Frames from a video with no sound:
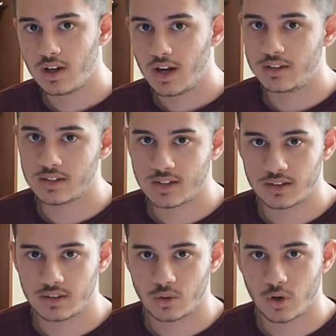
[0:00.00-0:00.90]
and the
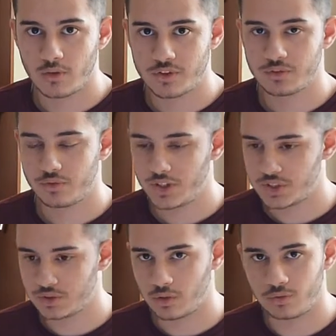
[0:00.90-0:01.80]
kinetic coefficient
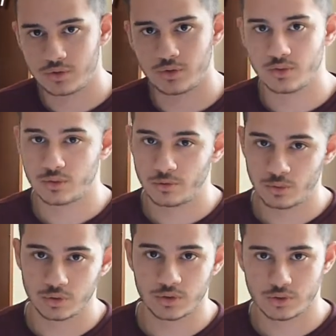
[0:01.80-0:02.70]
friction of the
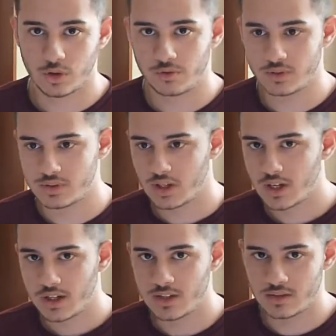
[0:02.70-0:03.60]
wooden surface
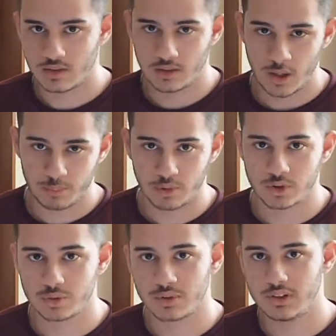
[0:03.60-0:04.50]
is
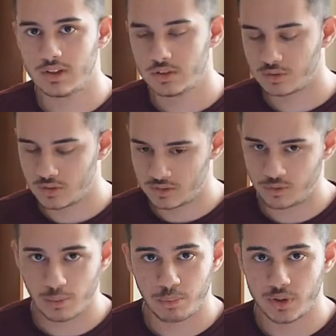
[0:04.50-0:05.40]
approximately
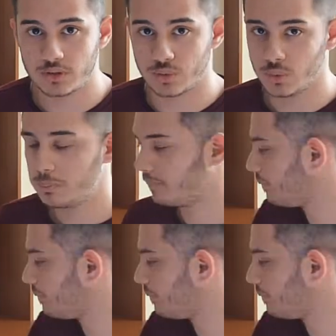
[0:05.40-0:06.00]
0.2.